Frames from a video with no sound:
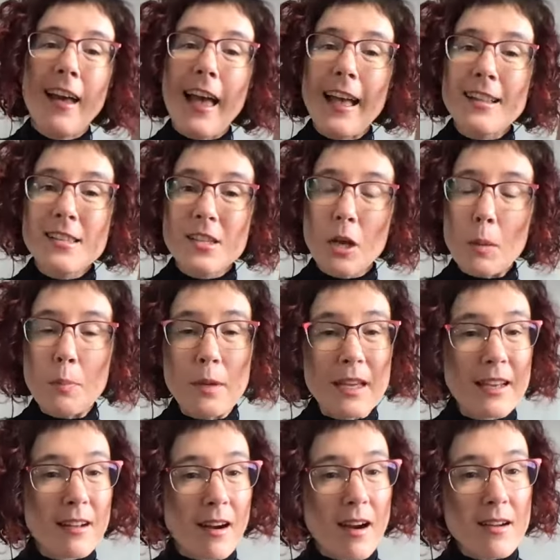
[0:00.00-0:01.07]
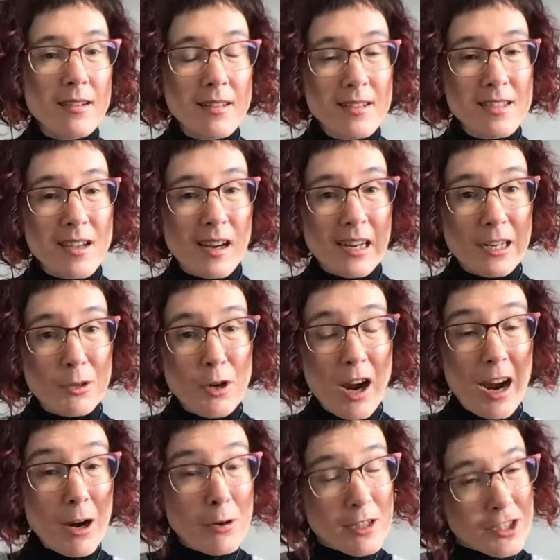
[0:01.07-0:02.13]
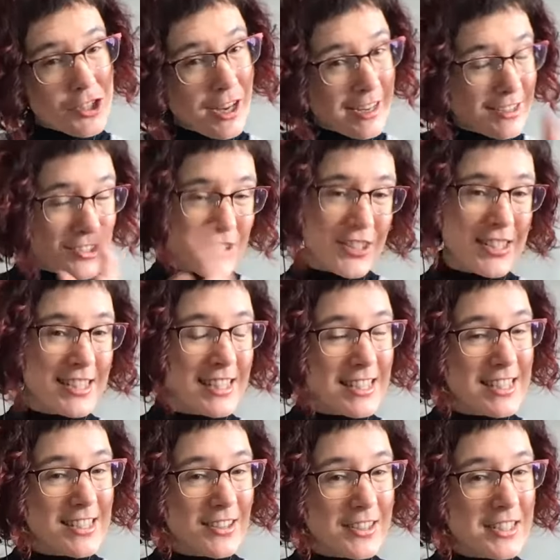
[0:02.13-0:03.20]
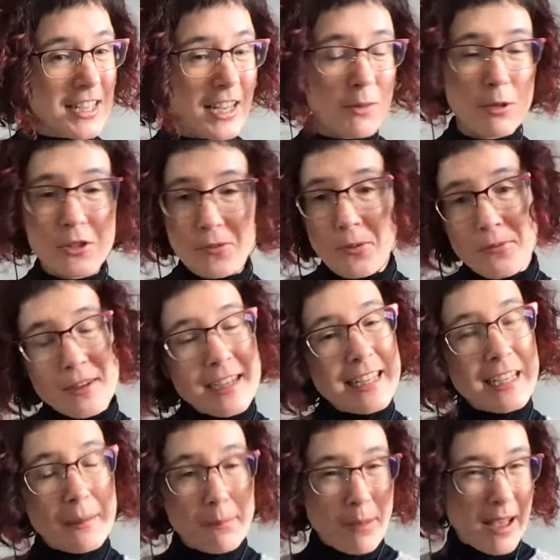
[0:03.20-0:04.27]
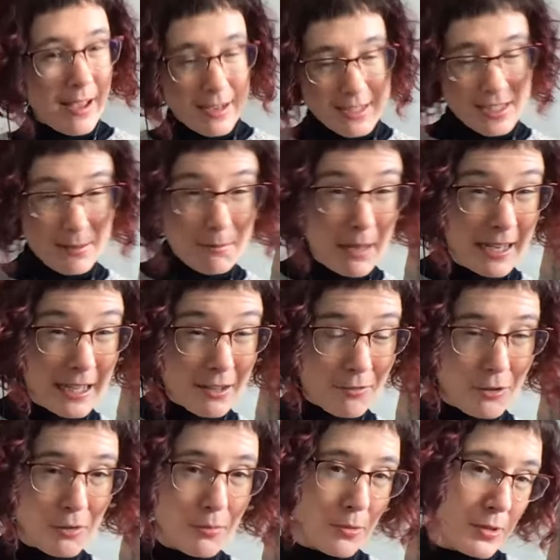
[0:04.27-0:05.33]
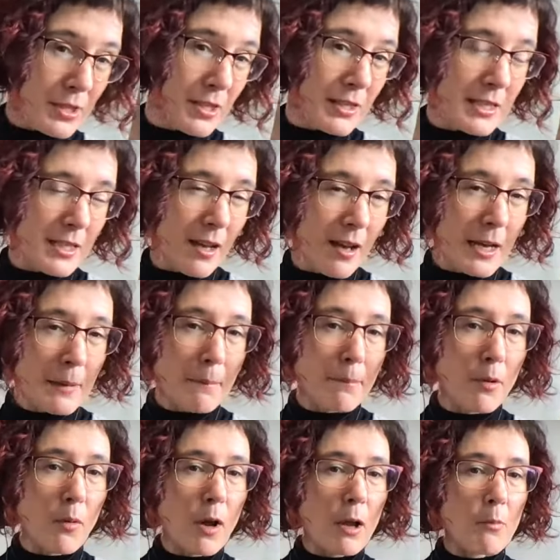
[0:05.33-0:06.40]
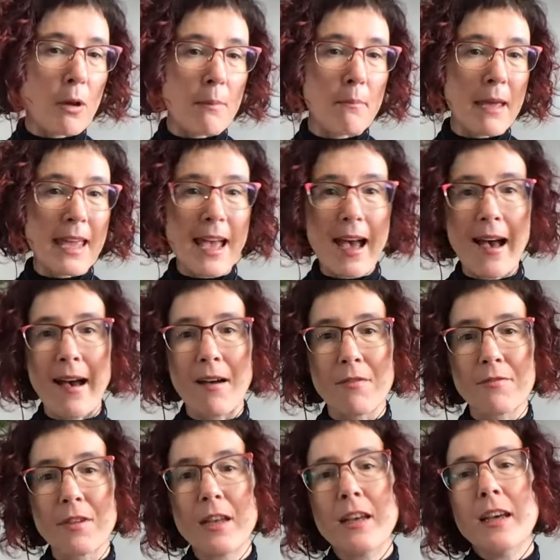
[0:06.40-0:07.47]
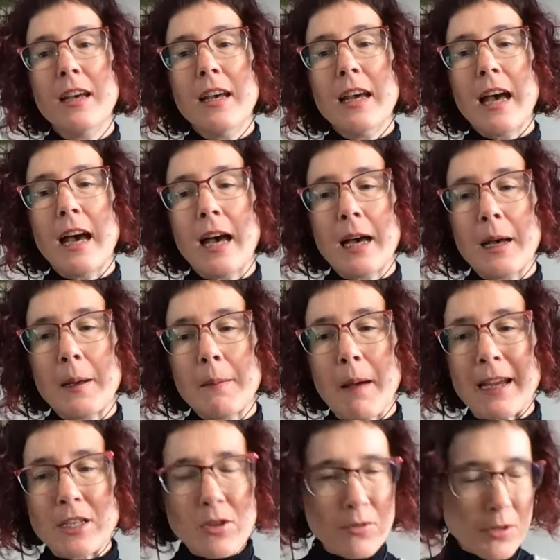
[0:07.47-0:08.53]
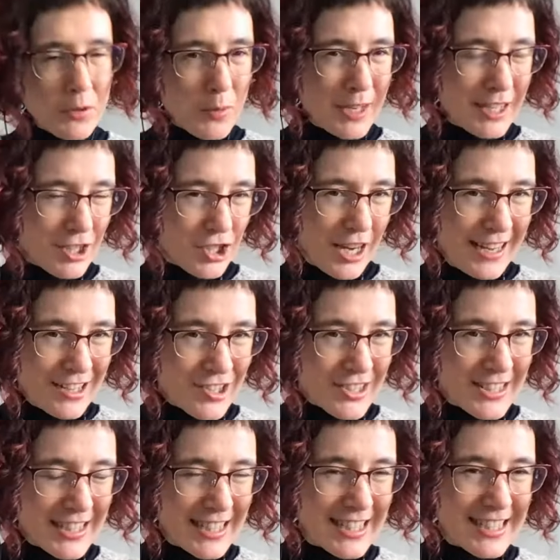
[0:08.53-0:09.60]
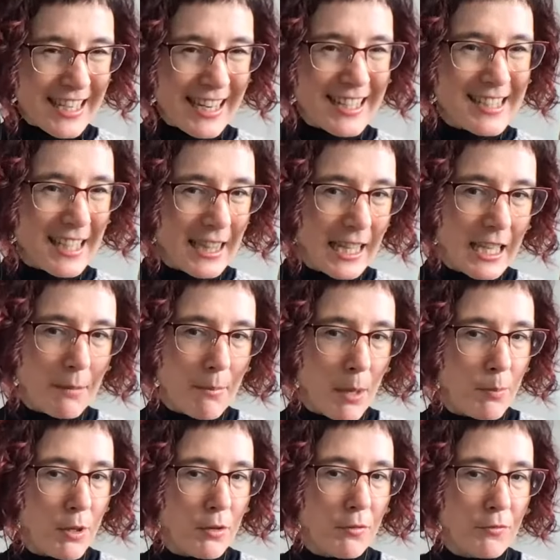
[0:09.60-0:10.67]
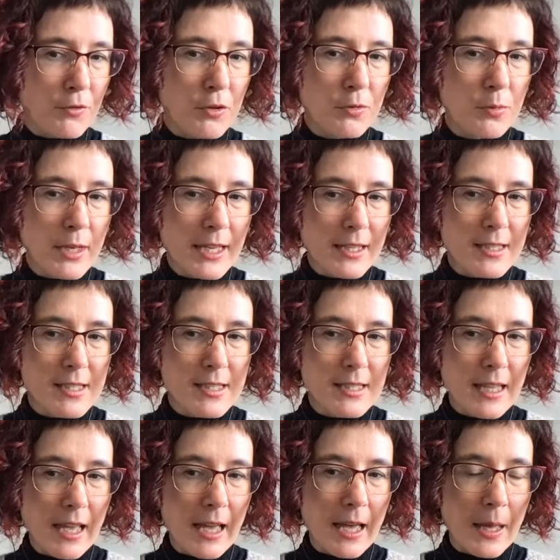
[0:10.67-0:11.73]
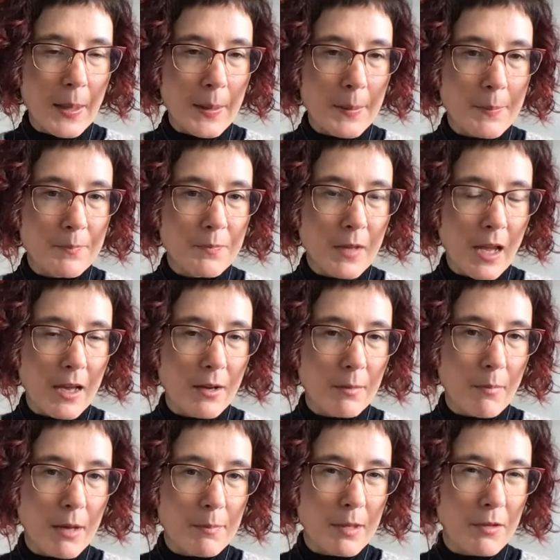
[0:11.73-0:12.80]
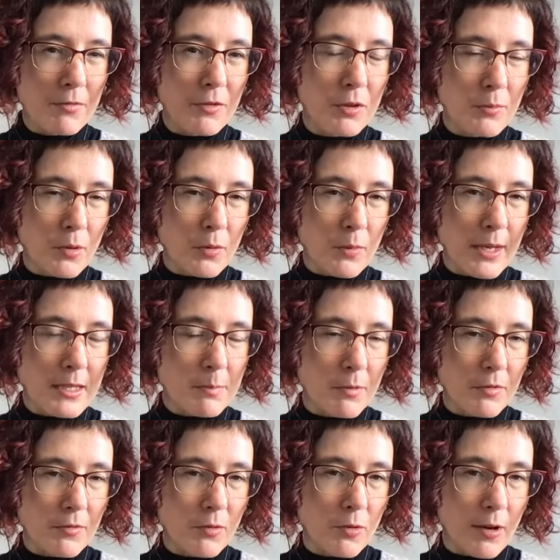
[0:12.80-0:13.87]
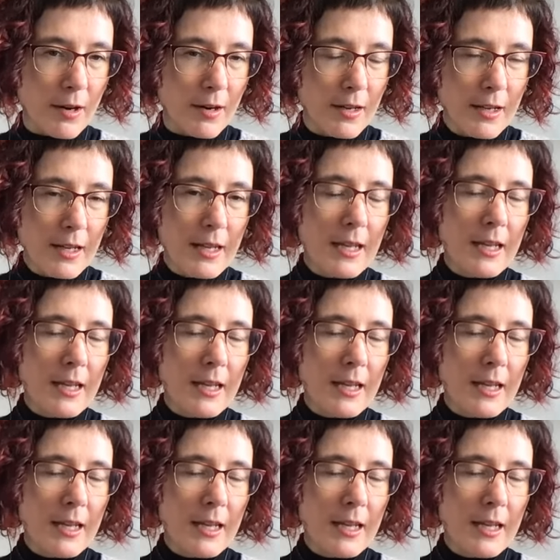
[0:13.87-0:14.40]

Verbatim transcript: heads up in Ireland, our our change is this Sunday, which won't really impact many of you most of the time, but we may have. Uh, I don't know when it changes in the states. I think it may be a few weeks, um, might be a few more weeks before